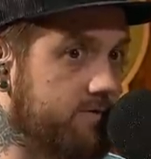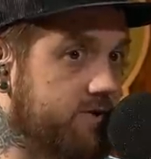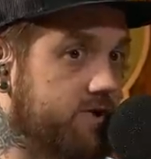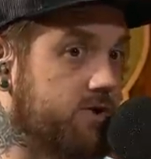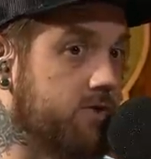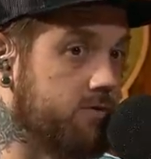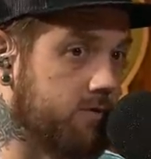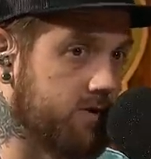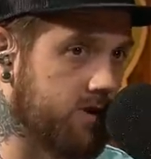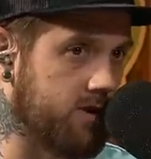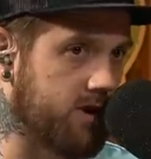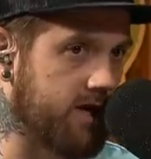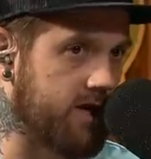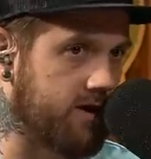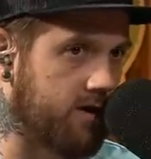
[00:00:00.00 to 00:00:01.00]
sooner than
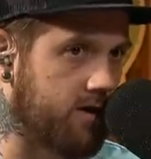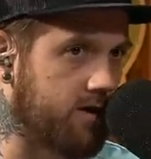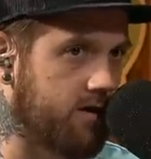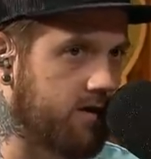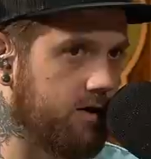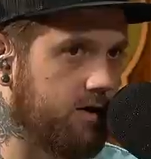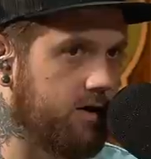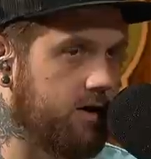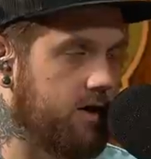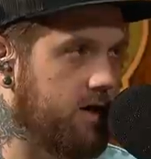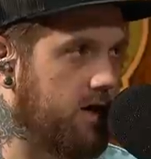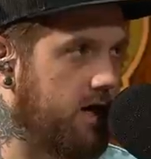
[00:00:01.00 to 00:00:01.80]
later. That's a good point.